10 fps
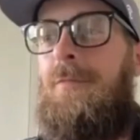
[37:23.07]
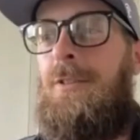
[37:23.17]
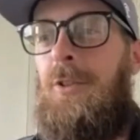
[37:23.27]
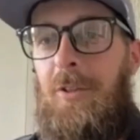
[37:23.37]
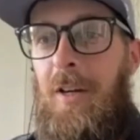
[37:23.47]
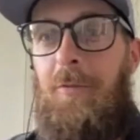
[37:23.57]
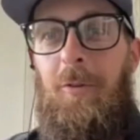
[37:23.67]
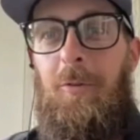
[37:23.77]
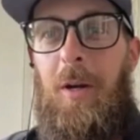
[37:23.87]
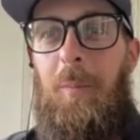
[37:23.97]
so
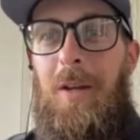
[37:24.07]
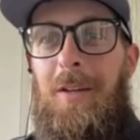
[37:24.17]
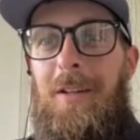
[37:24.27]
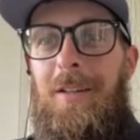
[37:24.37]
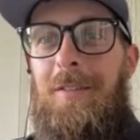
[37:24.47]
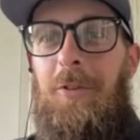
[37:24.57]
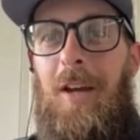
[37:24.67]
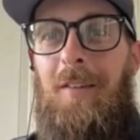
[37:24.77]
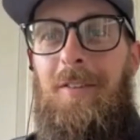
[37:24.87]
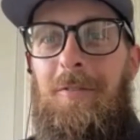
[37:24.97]
definitely recommend it if you
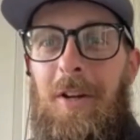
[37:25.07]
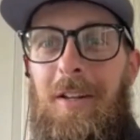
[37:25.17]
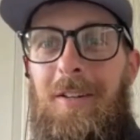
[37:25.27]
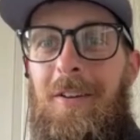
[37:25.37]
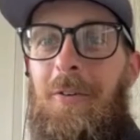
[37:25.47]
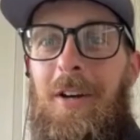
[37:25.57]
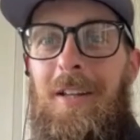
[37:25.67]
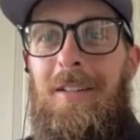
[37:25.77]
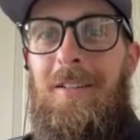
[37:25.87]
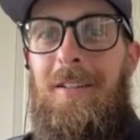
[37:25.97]
haven't read it
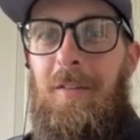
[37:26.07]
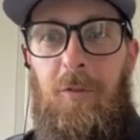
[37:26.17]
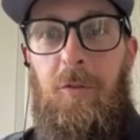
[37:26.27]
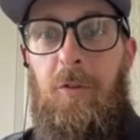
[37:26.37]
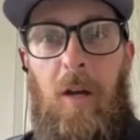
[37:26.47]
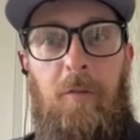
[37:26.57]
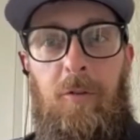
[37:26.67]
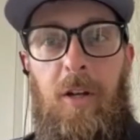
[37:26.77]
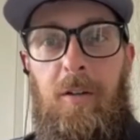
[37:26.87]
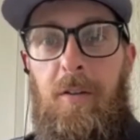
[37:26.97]
already. If you have you
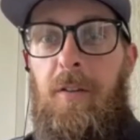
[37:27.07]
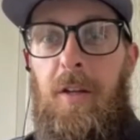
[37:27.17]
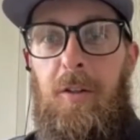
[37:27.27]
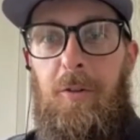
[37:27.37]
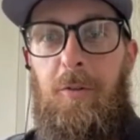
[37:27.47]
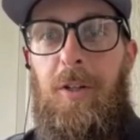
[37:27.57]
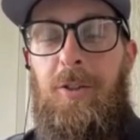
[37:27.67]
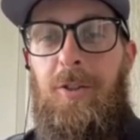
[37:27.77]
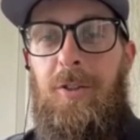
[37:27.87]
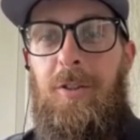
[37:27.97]
read Think and Grow Rich?